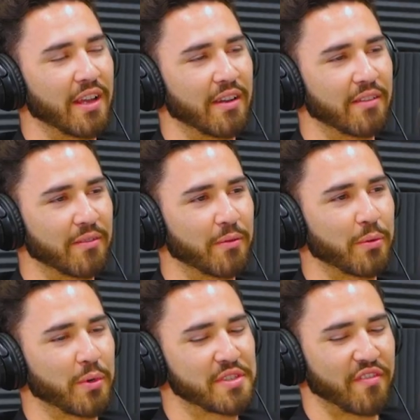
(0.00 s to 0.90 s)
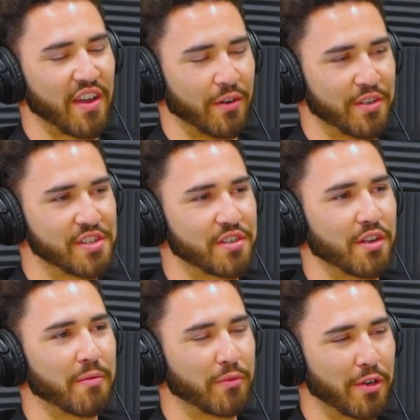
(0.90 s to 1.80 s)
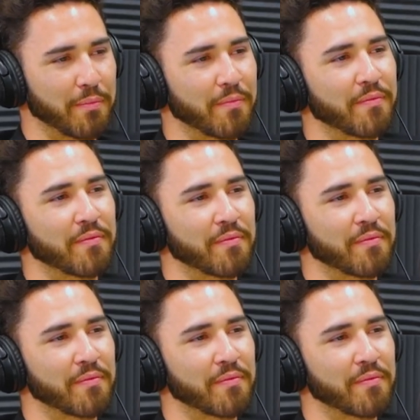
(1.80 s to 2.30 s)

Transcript: Yeah. Well, where's the final decision come from?